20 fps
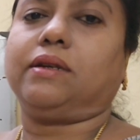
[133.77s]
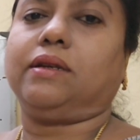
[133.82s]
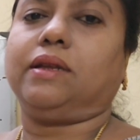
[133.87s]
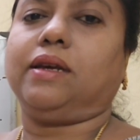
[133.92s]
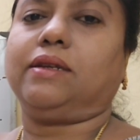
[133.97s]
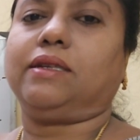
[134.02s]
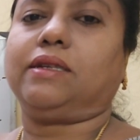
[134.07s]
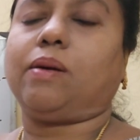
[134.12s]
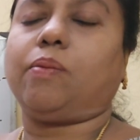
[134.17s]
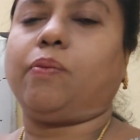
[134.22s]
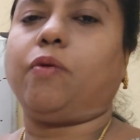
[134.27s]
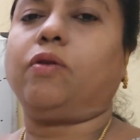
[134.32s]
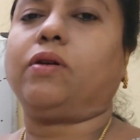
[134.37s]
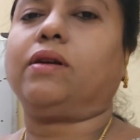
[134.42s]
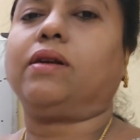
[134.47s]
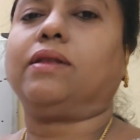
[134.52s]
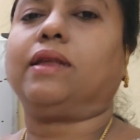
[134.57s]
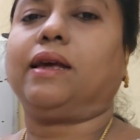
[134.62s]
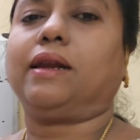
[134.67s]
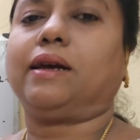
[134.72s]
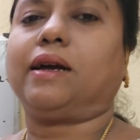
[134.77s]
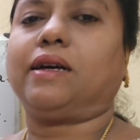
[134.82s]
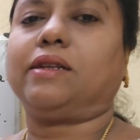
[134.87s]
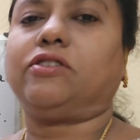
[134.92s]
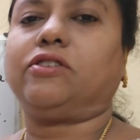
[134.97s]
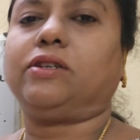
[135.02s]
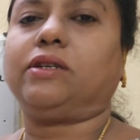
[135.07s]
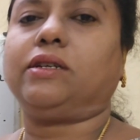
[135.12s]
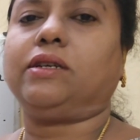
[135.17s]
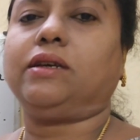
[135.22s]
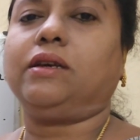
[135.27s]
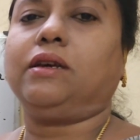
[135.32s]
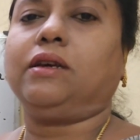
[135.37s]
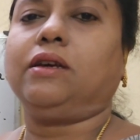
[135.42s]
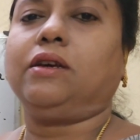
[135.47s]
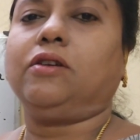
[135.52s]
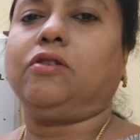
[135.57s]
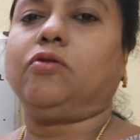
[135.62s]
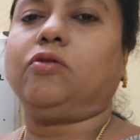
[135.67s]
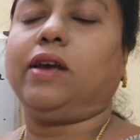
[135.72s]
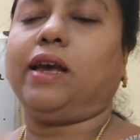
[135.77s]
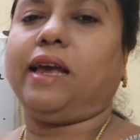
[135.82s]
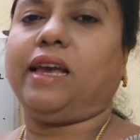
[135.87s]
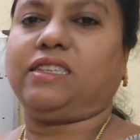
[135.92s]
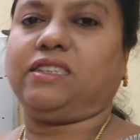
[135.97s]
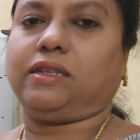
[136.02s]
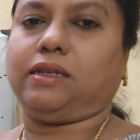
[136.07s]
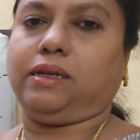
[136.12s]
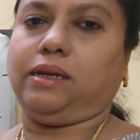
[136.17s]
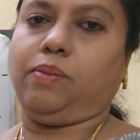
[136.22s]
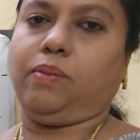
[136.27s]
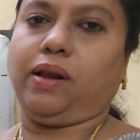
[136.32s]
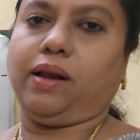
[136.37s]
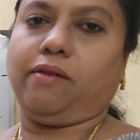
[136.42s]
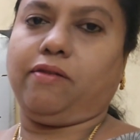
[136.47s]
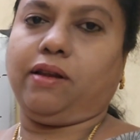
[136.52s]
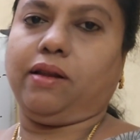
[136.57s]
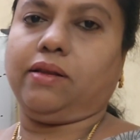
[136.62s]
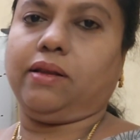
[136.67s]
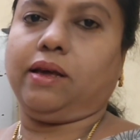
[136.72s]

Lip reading: They supported their country to the extreme level.